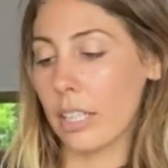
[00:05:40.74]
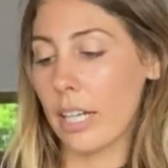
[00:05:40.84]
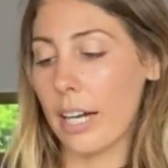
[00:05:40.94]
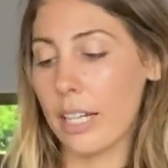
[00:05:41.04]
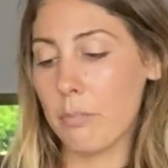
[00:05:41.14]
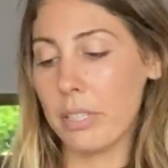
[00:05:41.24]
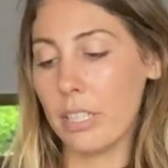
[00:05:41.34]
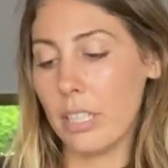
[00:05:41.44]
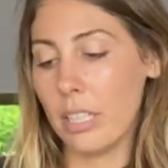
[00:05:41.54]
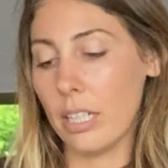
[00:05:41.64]
Cardamom
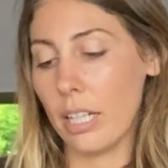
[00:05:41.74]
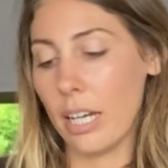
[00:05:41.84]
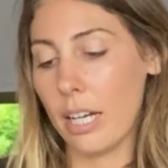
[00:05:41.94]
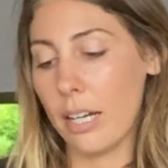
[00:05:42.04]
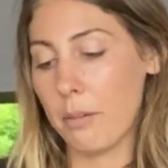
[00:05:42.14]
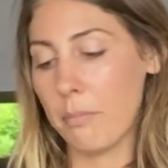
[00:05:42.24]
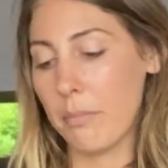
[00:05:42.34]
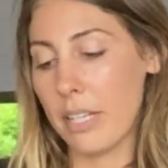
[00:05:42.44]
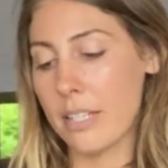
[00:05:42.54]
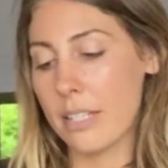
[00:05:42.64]

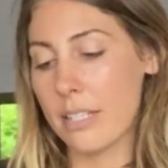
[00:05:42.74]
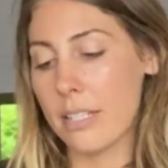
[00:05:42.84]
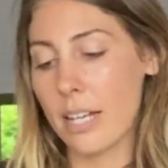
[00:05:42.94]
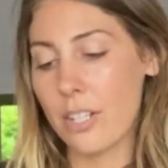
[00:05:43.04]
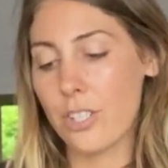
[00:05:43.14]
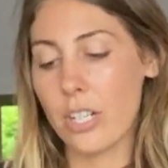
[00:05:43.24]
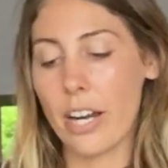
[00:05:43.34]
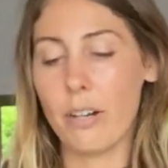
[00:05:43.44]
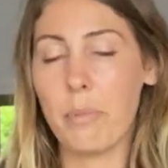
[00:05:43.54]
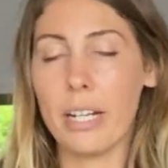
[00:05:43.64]
is such an
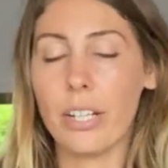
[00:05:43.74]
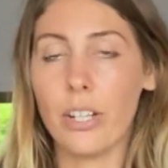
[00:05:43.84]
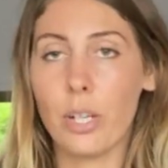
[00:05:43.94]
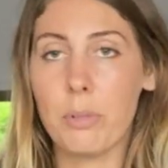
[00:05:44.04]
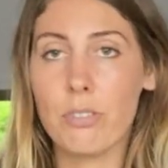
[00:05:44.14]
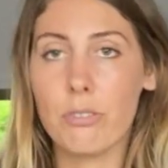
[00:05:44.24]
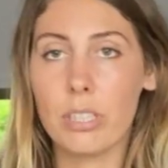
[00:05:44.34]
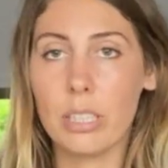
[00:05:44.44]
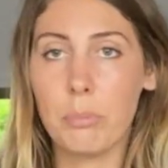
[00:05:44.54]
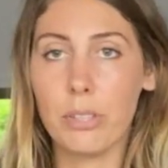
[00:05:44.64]
aromatic herb, it's
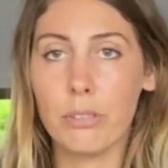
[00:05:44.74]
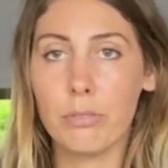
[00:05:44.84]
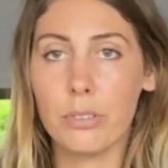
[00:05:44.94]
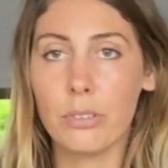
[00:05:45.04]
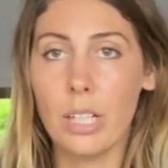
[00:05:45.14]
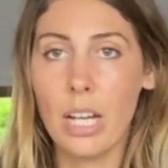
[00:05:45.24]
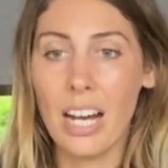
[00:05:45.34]
really beautiful.